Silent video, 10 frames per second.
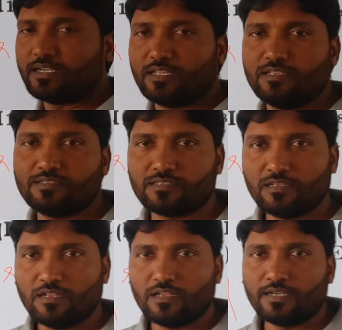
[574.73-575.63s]
it is
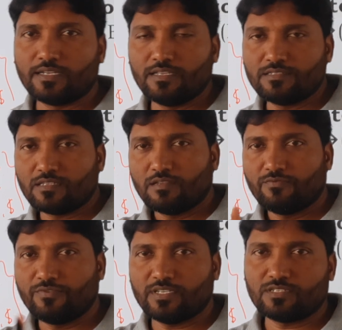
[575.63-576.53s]

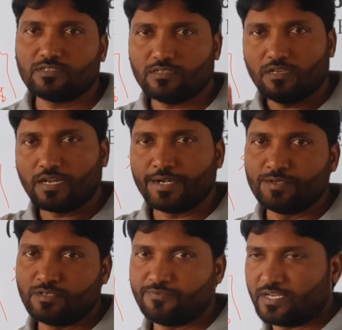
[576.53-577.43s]
first reduced